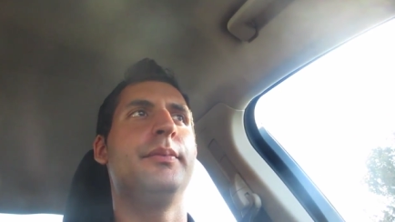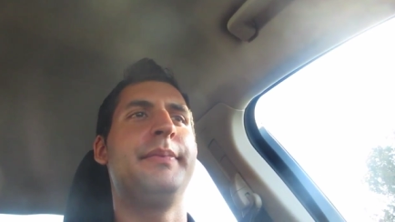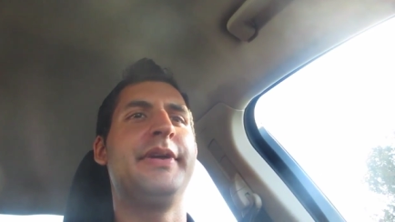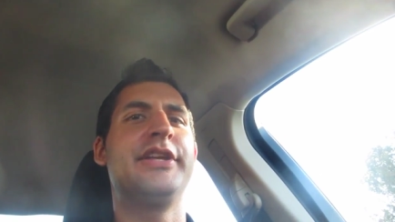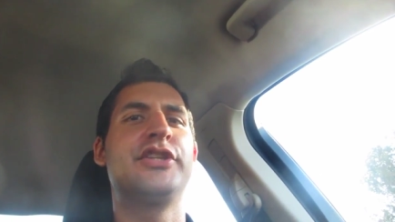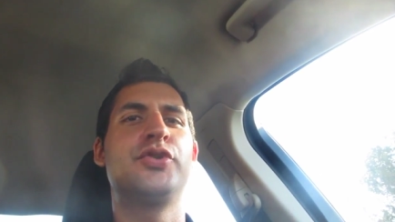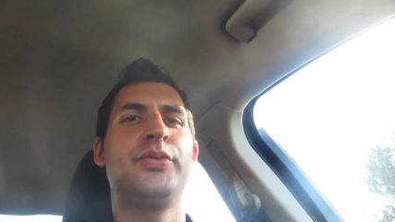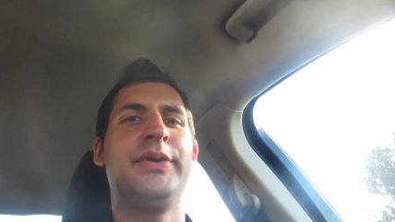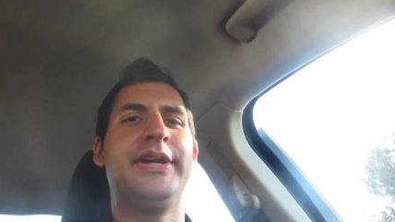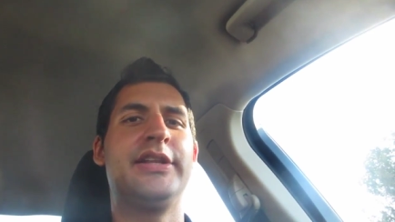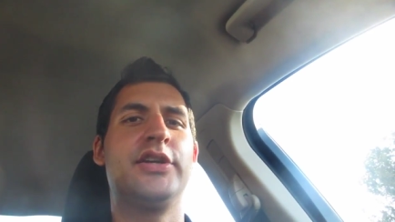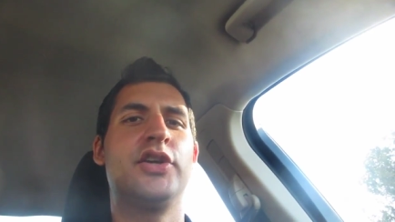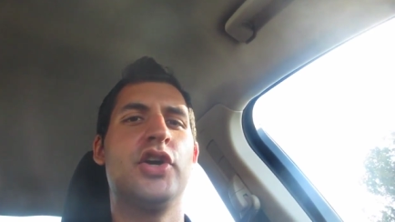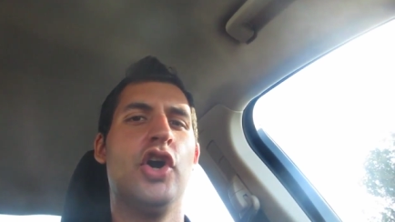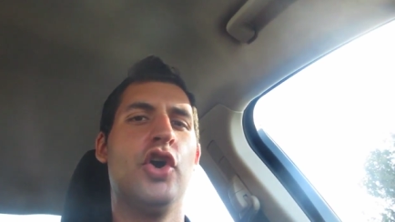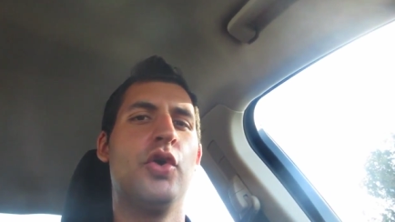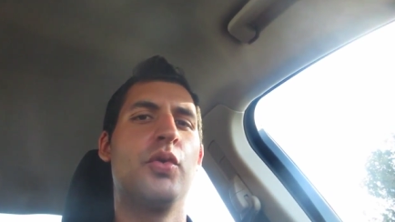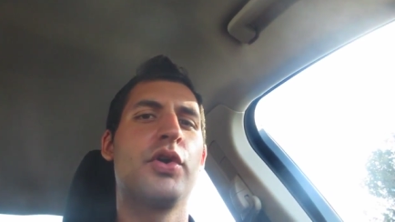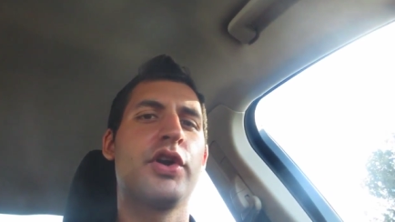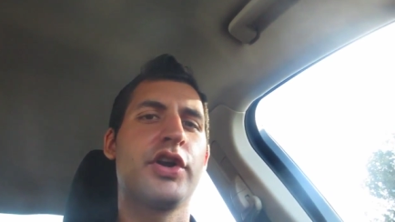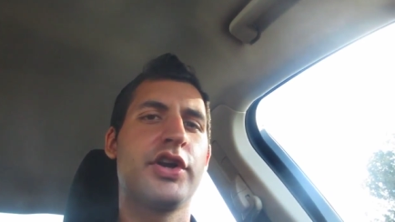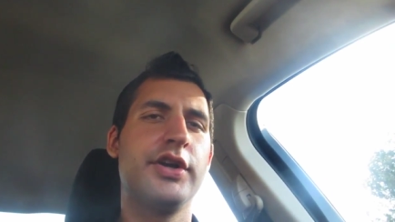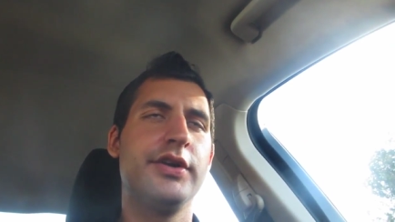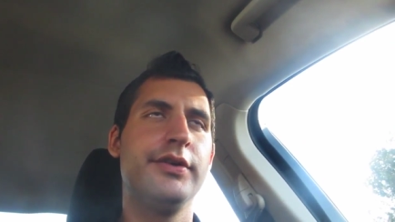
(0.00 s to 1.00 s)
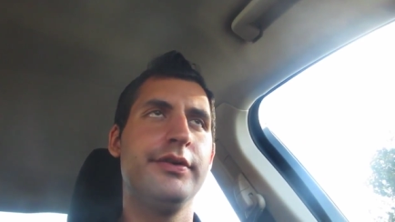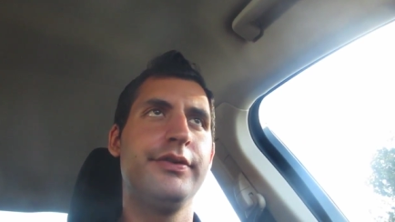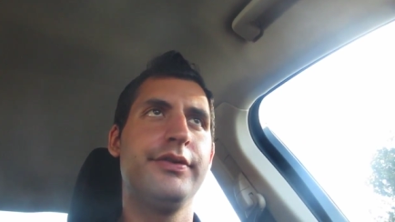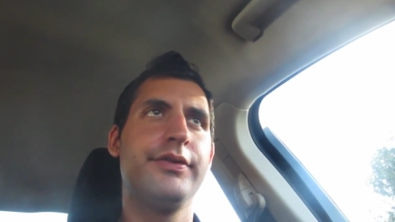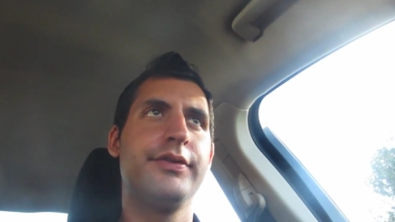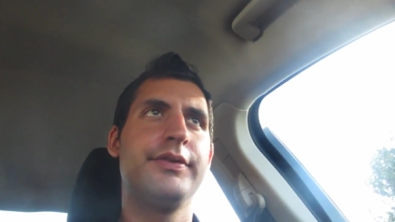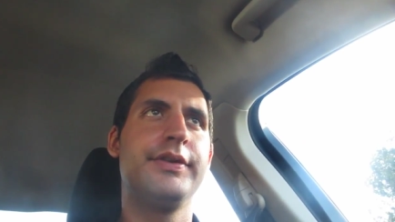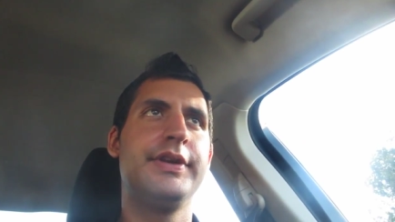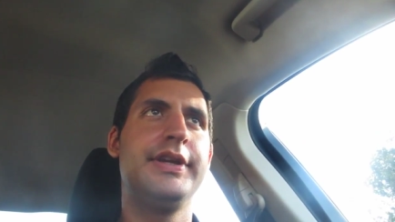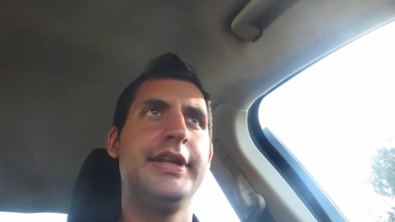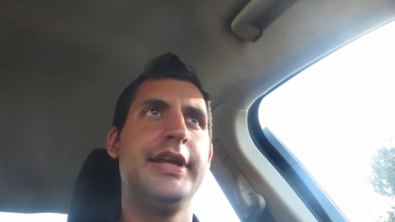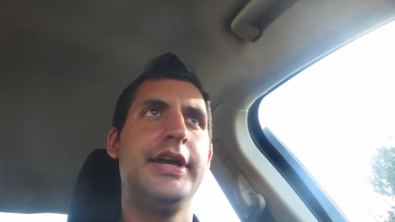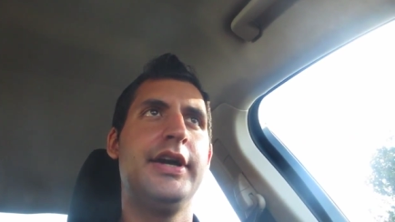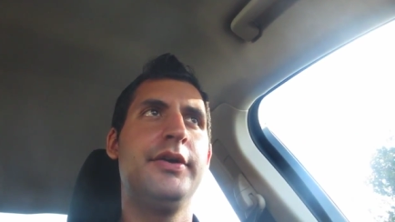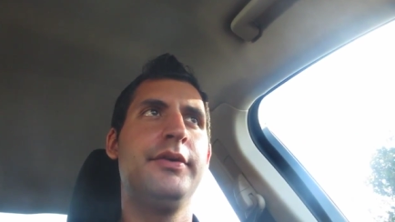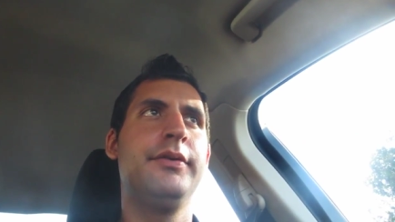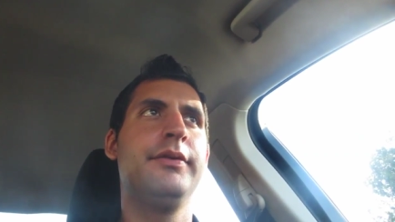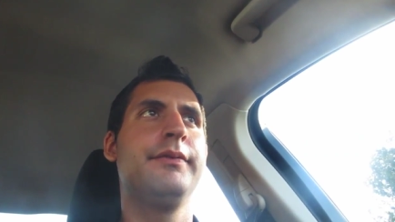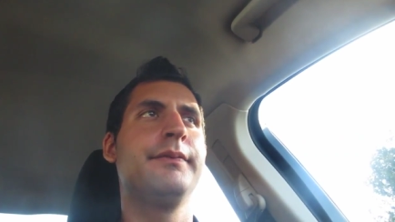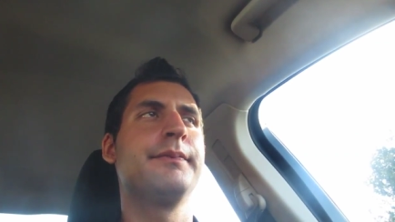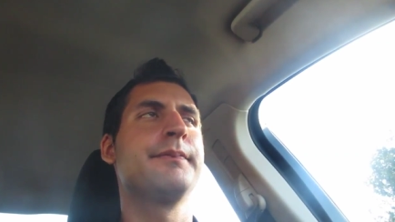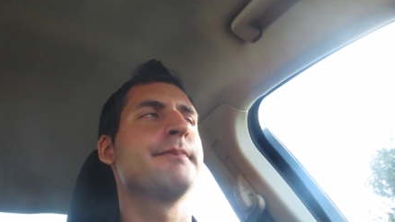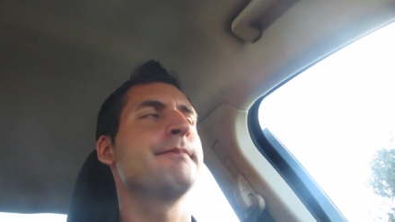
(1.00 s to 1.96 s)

between coworkers, you know?